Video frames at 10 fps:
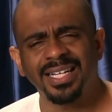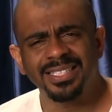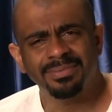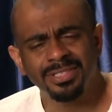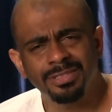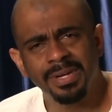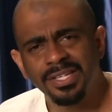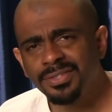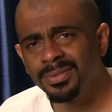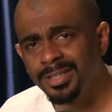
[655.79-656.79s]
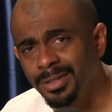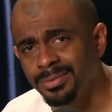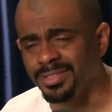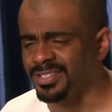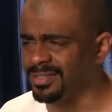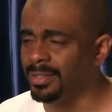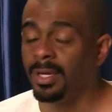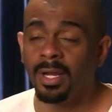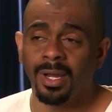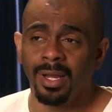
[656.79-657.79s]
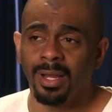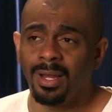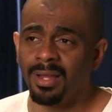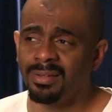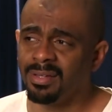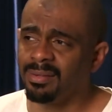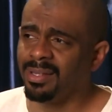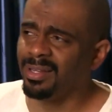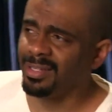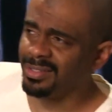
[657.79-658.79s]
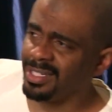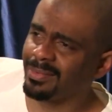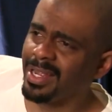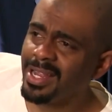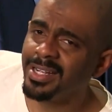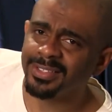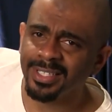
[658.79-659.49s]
I said, "What you mean too loose?" Look right here.